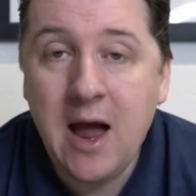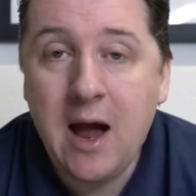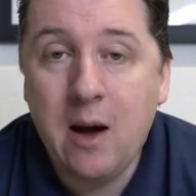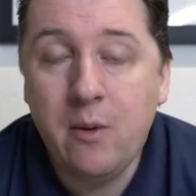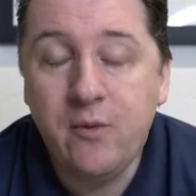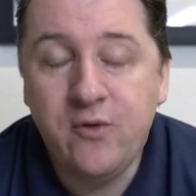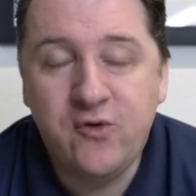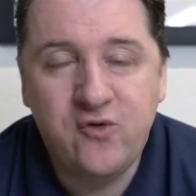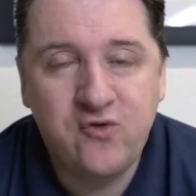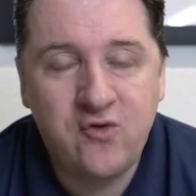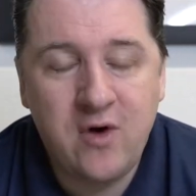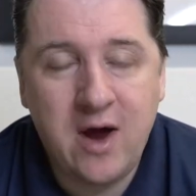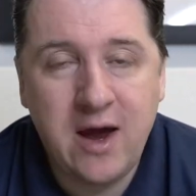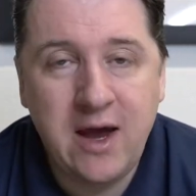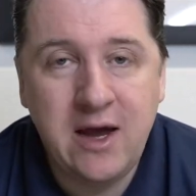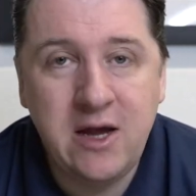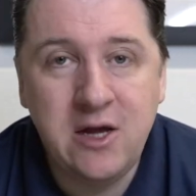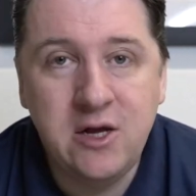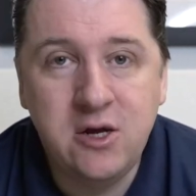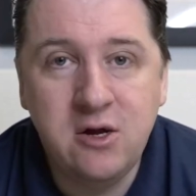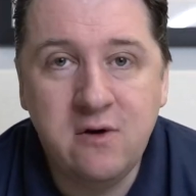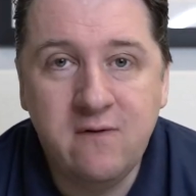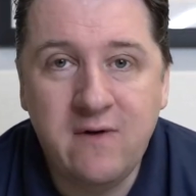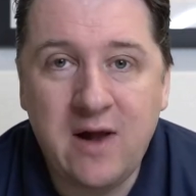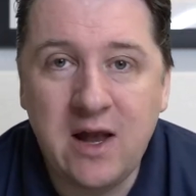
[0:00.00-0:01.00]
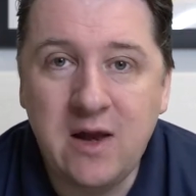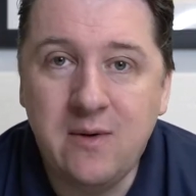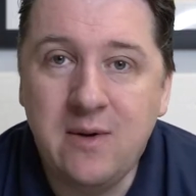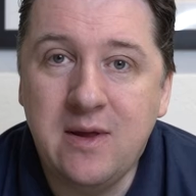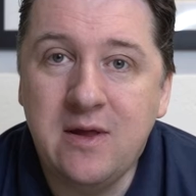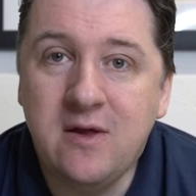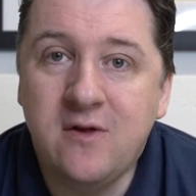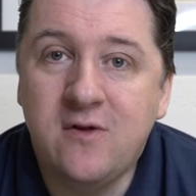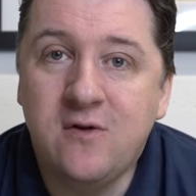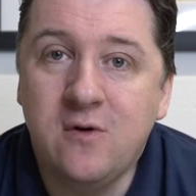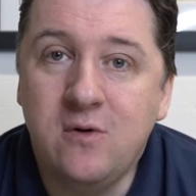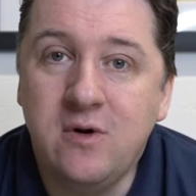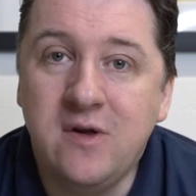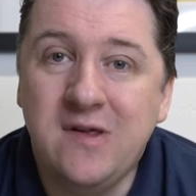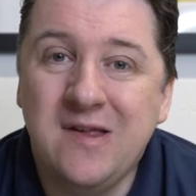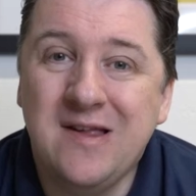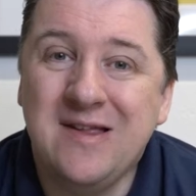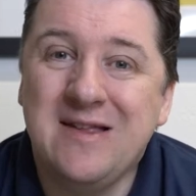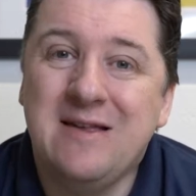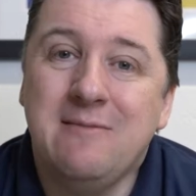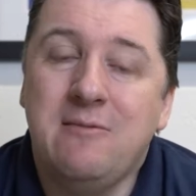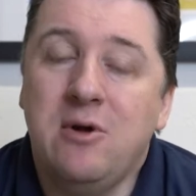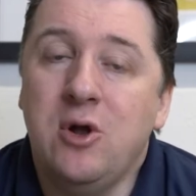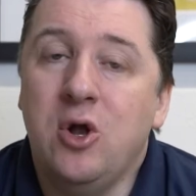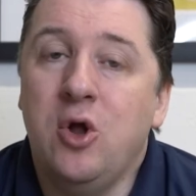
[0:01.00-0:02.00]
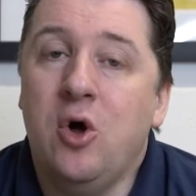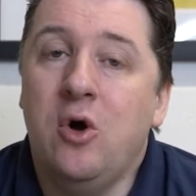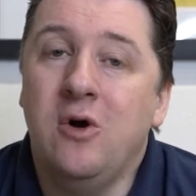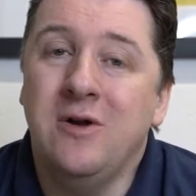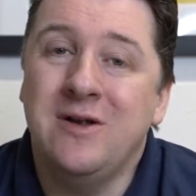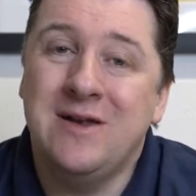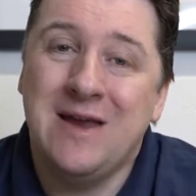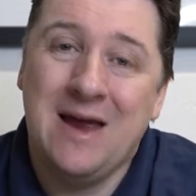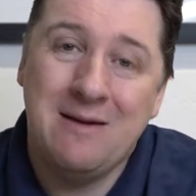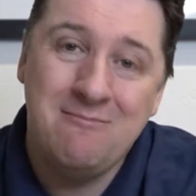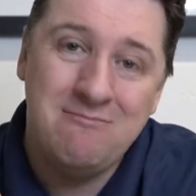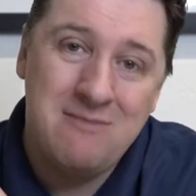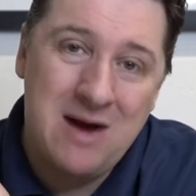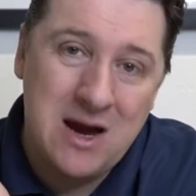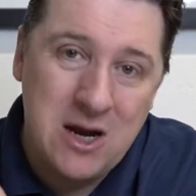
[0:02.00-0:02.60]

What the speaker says: I was trying to evaluate the Sony system a long time,